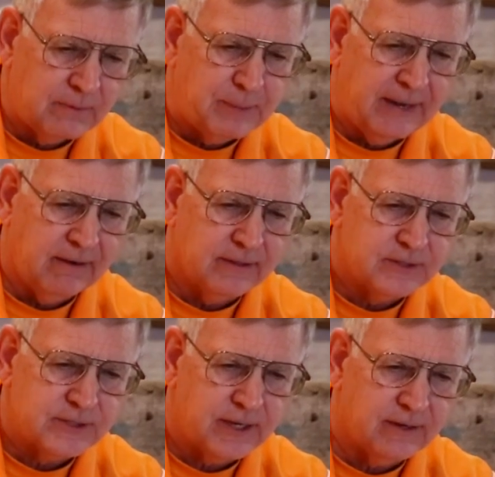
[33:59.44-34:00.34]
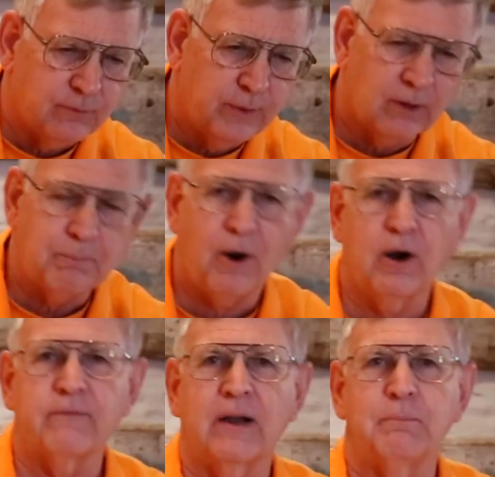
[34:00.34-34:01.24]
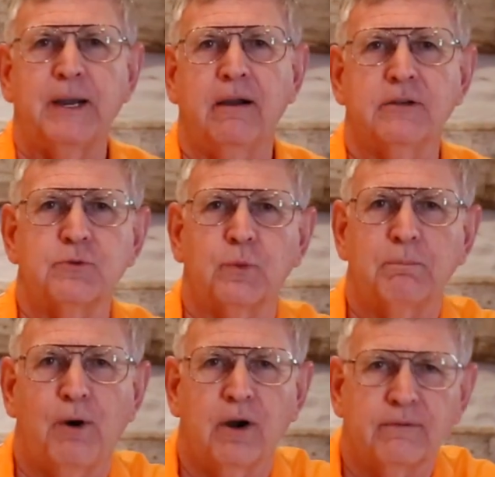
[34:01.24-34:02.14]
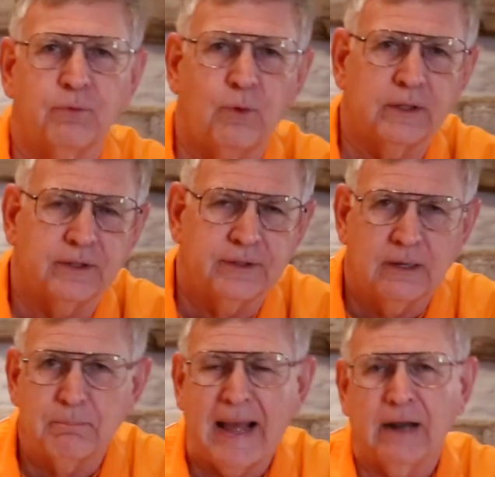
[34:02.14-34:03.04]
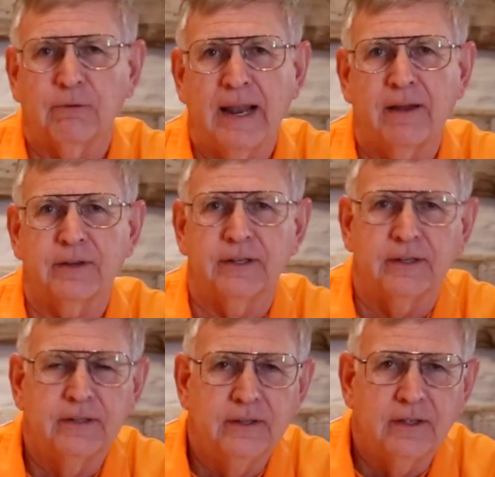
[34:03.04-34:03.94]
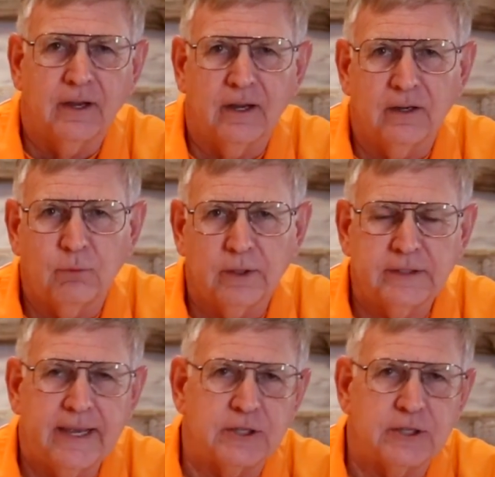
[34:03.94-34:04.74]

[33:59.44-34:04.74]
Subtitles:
our parents, we're a part of our parents, and we're part of what their background and what they